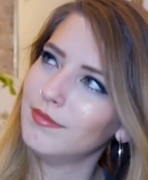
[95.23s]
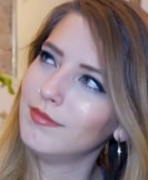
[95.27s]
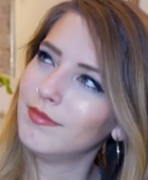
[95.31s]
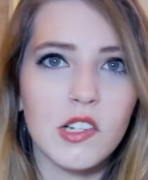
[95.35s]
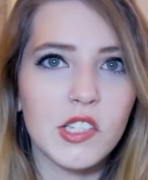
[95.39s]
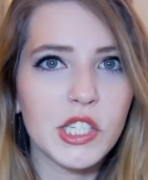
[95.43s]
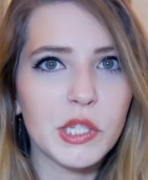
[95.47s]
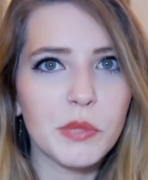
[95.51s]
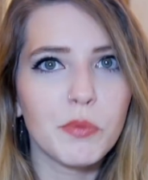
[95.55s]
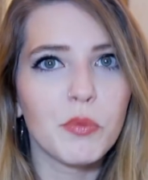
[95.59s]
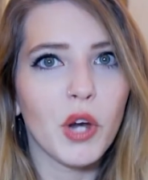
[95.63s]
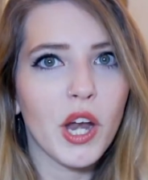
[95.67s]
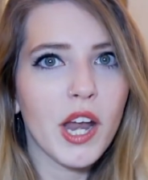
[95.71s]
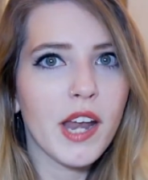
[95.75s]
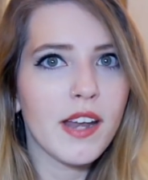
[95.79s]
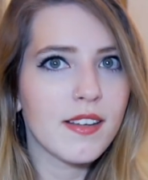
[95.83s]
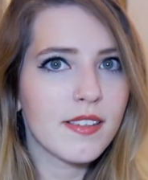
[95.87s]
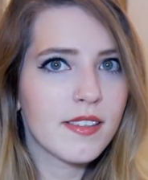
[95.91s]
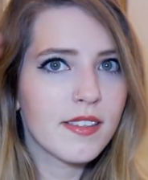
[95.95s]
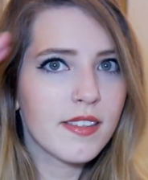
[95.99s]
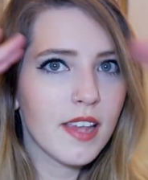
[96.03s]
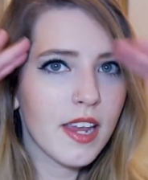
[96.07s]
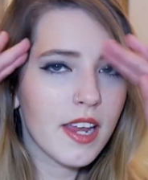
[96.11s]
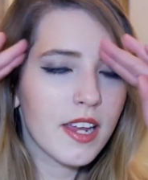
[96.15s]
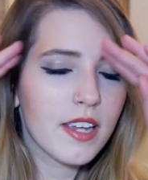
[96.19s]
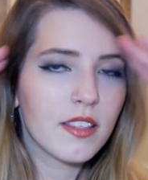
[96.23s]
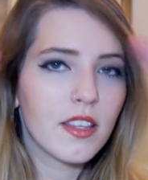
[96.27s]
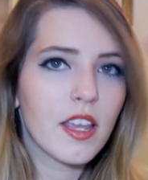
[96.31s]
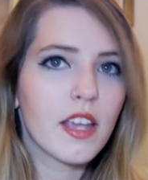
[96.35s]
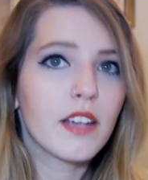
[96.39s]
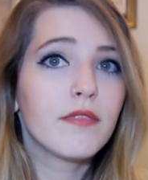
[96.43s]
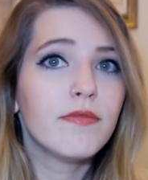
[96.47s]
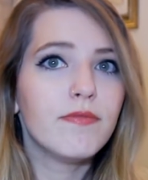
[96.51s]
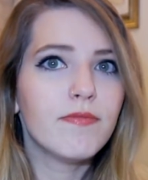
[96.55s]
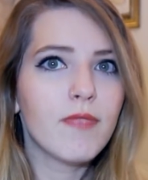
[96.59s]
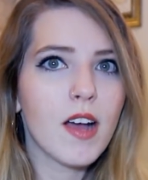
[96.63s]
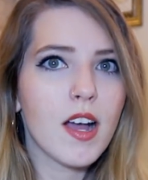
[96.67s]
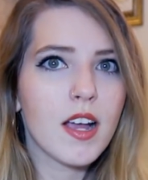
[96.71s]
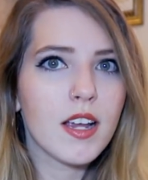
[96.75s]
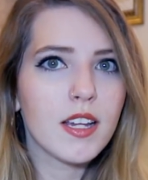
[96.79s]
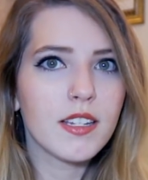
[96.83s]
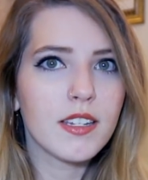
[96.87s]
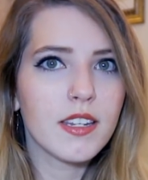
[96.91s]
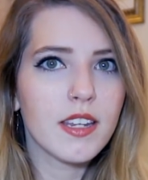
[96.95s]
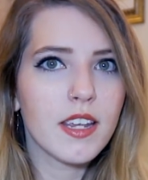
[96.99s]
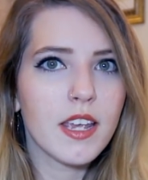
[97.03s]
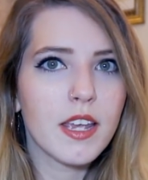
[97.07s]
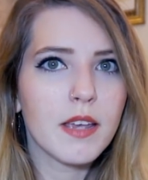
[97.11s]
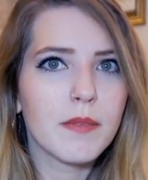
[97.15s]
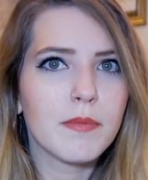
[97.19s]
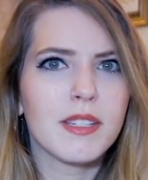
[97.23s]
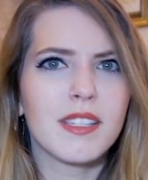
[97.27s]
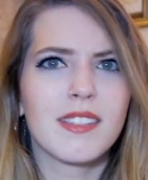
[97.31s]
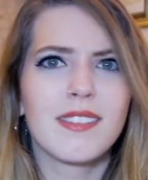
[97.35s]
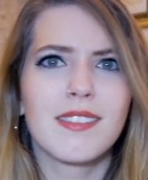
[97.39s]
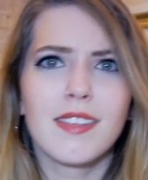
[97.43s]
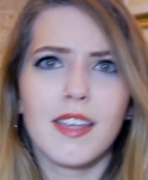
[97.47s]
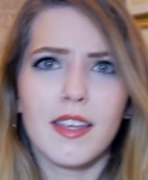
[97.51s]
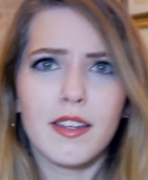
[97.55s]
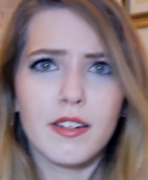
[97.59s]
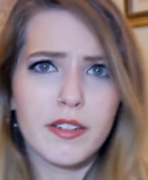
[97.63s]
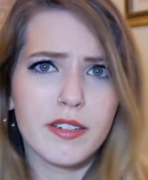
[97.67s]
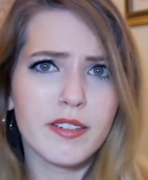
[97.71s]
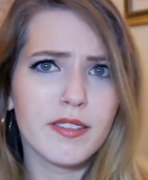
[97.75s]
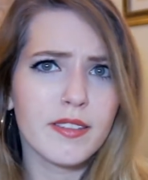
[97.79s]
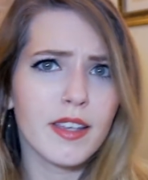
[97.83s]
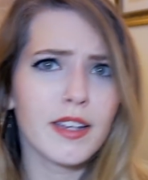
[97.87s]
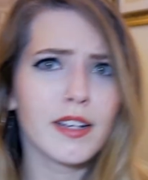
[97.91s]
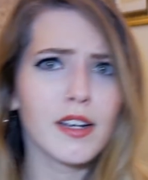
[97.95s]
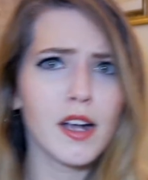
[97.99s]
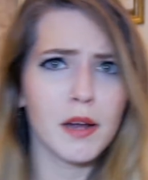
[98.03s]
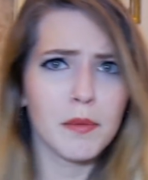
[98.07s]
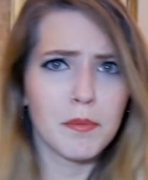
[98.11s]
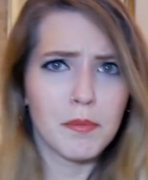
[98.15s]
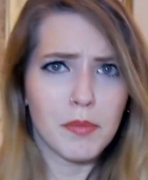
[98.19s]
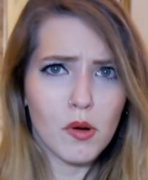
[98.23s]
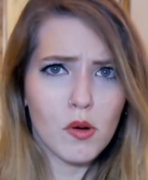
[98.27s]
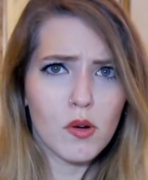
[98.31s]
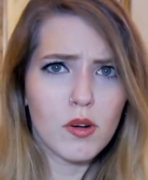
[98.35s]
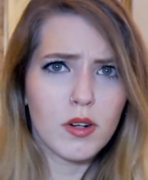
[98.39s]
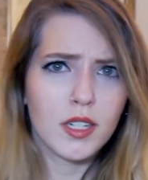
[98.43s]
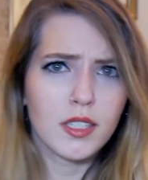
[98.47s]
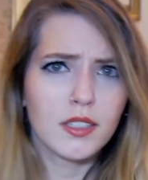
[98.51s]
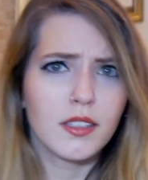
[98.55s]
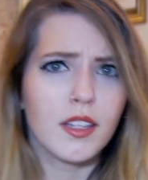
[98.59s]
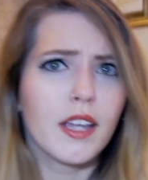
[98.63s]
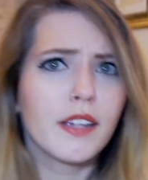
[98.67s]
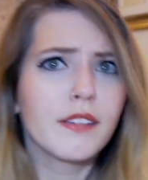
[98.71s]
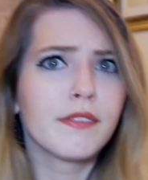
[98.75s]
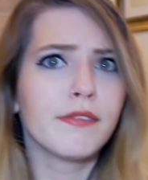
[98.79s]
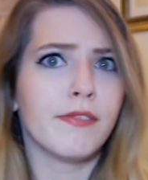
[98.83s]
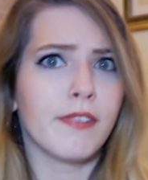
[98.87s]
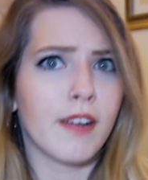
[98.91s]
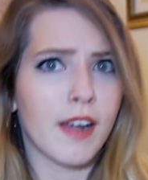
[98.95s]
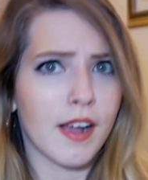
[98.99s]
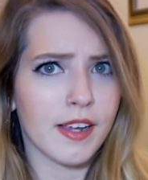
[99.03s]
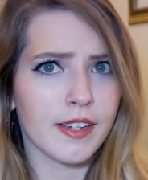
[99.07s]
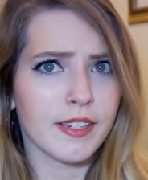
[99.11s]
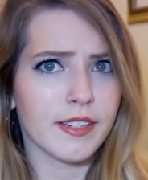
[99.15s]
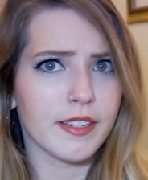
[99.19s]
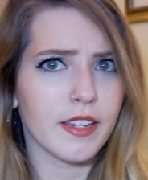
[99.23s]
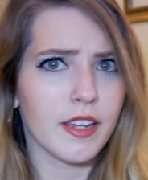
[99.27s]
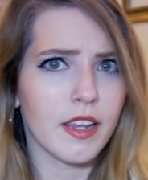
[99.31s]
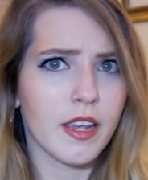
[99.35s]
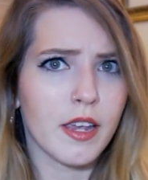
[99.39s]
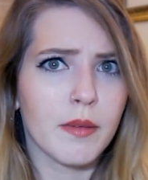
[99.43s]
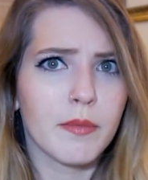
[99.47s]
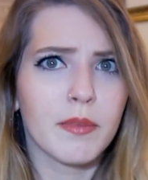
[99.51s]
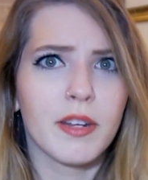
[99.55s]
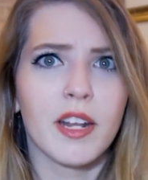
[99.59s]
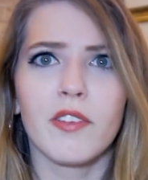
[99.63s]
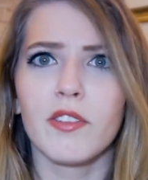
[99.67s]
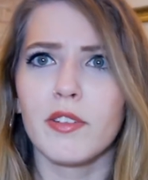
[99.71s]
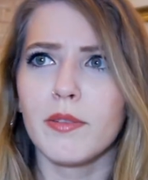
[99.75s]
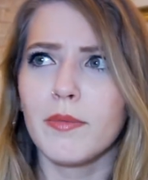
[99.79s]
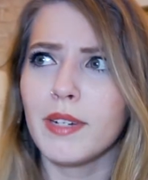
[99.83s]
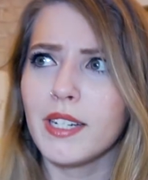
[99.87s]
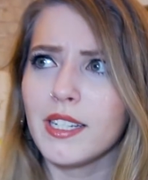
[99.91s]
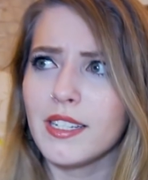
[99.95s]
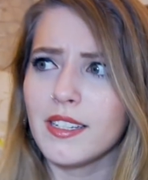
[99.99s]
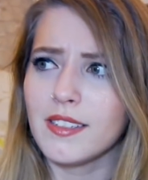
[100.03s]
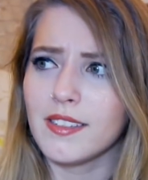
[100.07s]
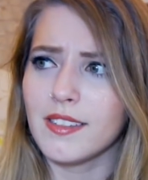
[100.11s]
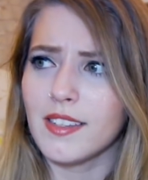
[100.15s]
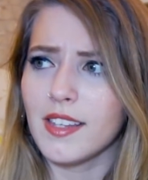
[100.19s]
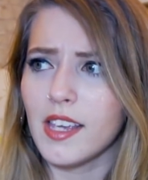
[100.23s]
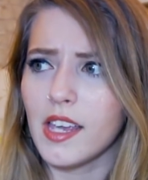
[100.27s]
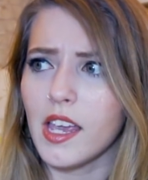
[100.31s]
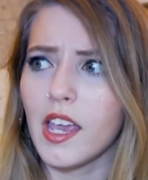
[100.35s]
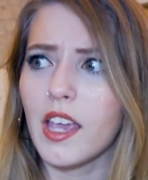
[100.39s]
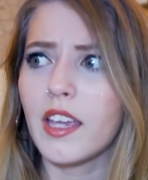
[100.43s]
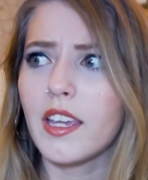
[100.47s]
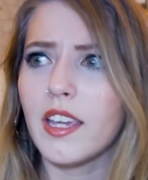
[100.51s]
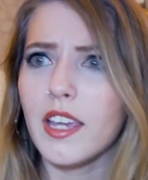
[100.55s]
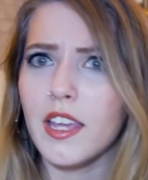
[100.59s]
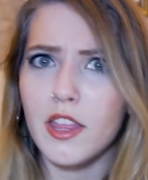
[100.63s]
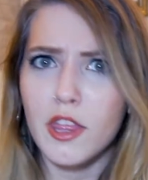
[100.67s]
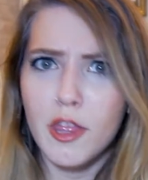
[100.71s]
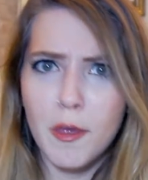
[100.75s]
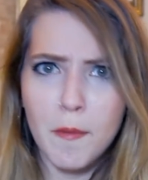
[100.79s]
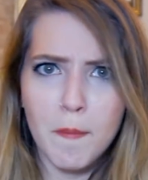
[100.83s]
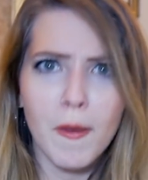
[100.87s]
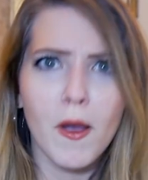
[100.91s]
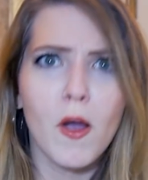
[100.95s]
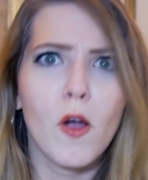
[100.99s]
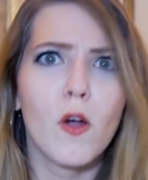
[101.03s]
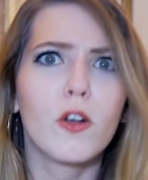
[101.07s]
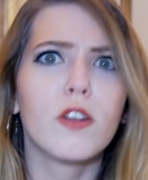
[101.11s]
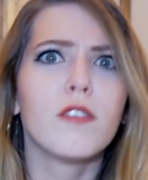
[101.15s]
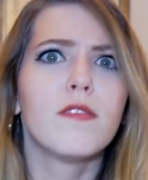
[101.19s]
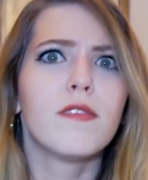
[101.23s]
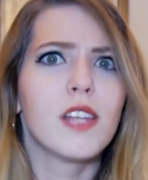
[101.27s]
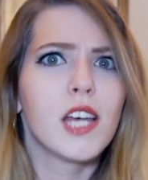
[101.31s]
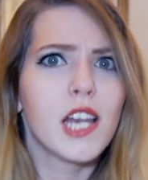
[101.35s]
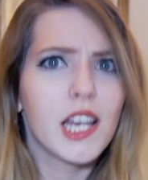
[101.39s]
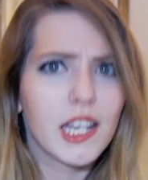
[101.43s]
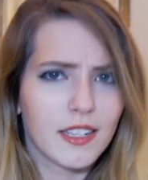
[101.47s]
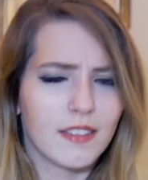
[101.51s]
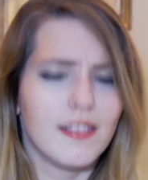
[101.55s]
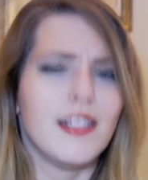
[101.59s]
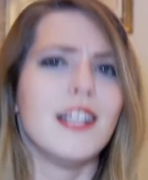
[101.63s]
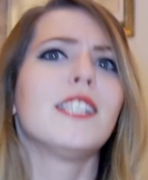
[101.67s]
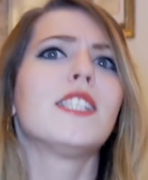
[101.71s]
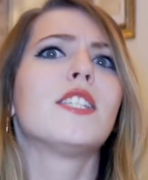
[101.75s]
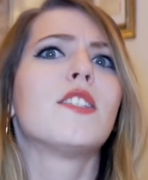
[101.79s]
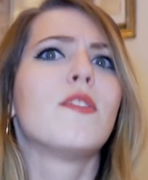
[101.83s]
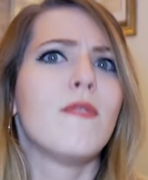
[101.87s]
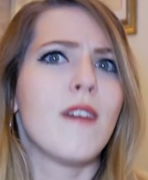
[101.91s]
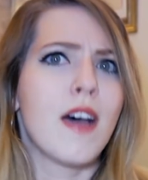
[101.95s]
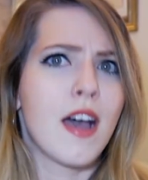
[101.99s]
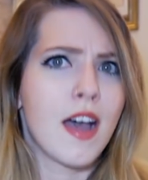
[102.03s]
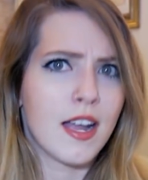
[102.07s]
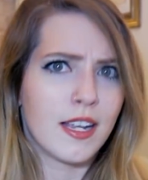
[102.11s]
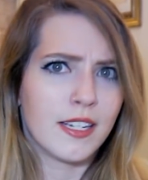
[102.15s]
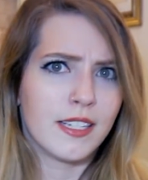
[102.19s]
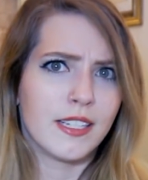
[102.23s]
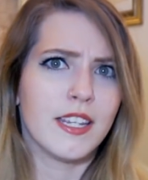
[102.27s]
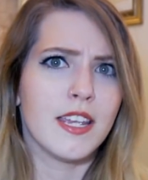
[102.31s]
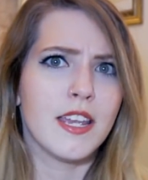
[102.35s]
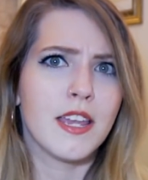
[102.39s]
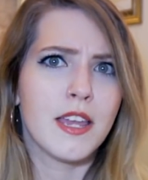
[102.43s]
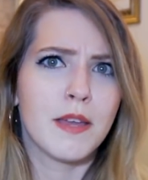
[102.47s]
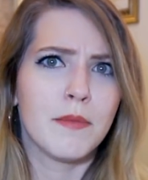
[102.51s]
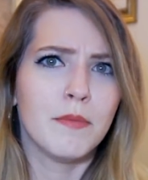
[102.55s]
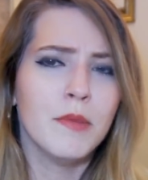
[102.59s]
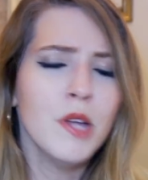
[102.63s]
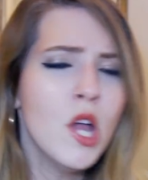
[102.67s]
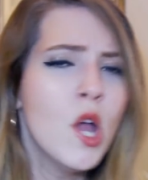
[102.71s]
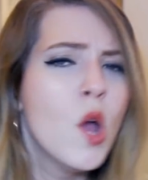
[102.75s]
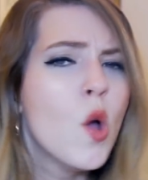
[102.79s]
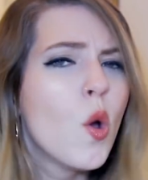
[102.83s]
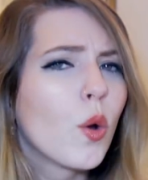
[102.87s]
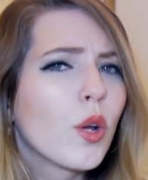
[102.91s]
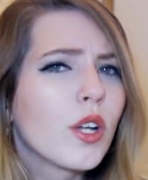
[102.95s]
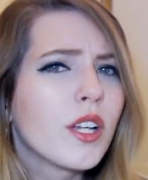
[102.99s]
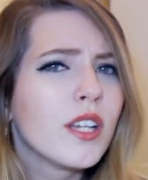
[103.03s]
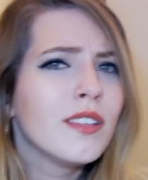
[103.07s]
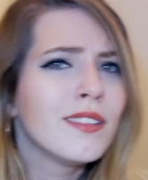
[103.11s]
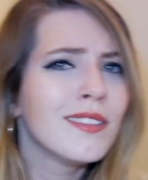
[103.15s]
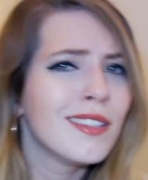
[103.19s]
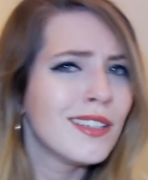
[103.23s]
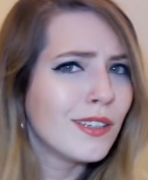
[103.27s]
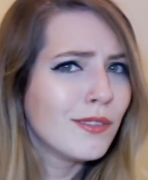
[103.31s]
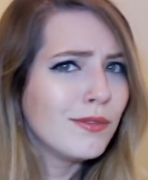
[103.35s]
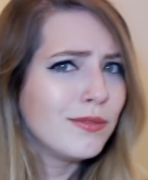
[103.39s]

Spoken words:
Scully's brain is saying like find him, and Skinner's like on board like find him, and everybody's like in the mode of like let's find him. We're getting little